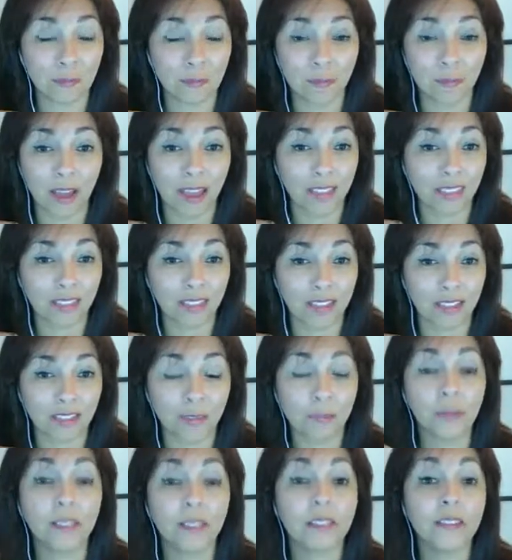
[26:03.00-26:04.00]

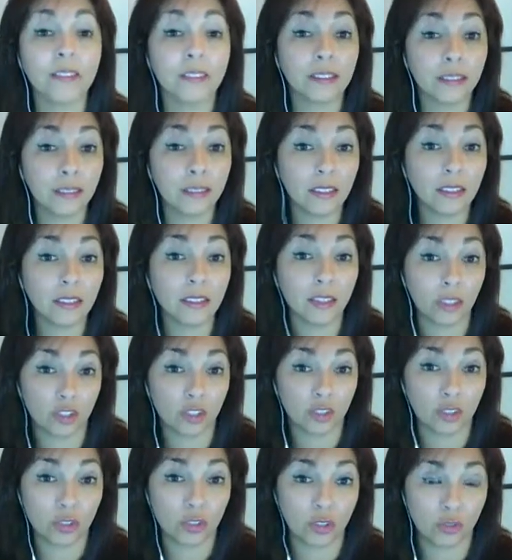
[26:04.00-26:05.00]
mother, but the
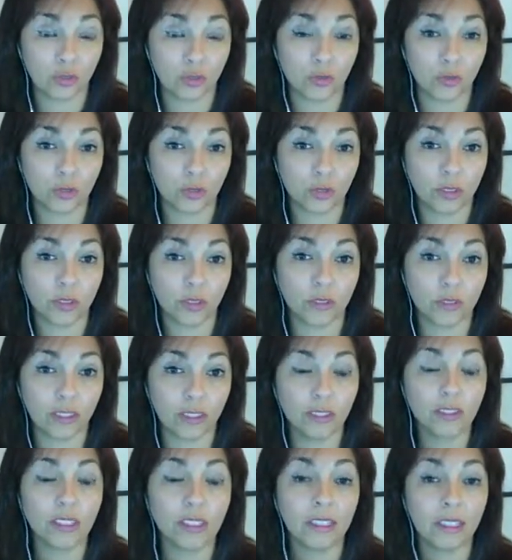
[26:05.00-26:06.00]
teenager too,
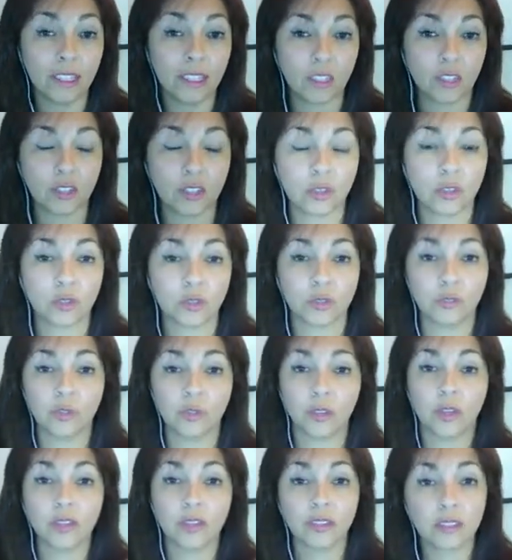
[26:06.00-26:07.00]
the teenager too,
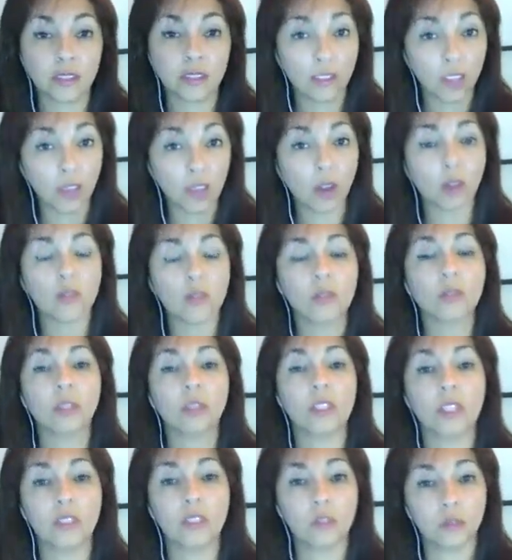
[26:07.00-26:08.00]
because they also
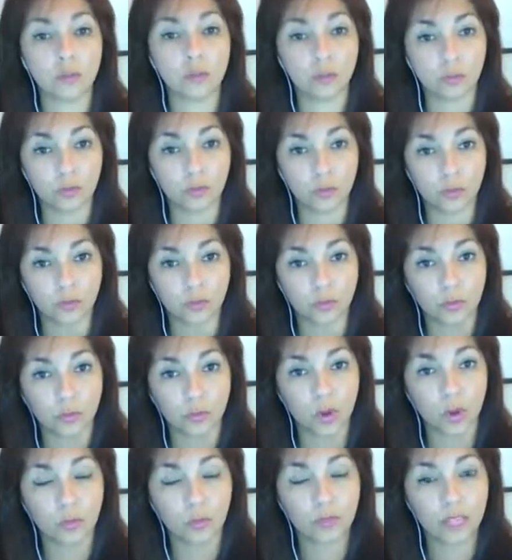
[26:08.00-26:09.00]
need to
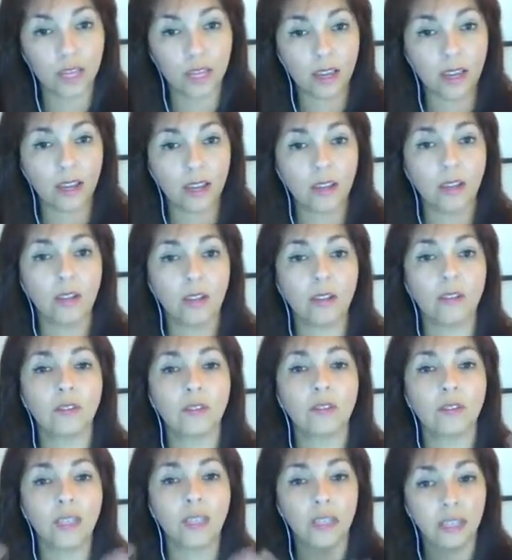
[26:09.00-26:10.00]
calm
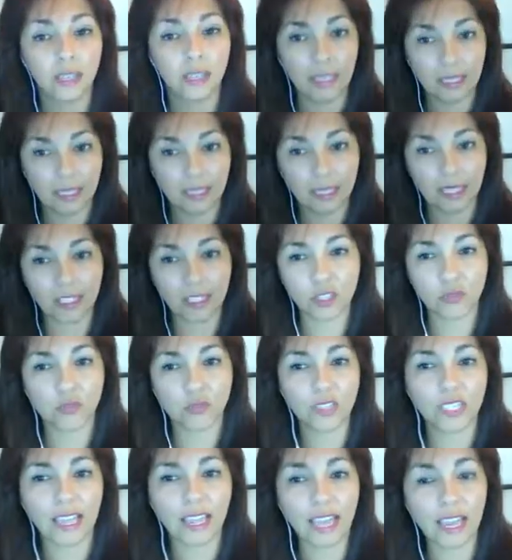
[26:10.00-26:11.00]
down and let's
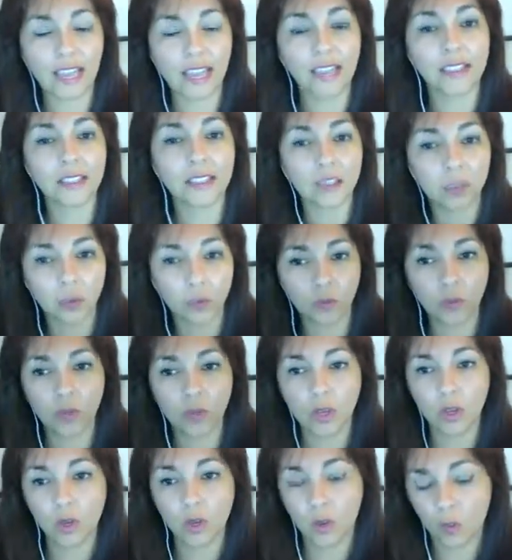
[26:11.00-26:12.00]
relax so
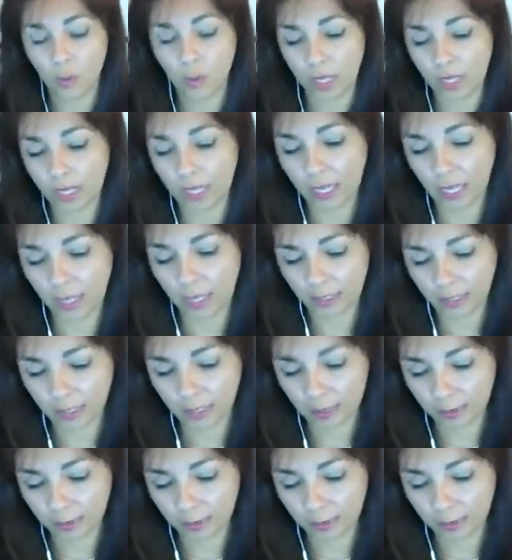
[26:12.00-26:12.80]
we can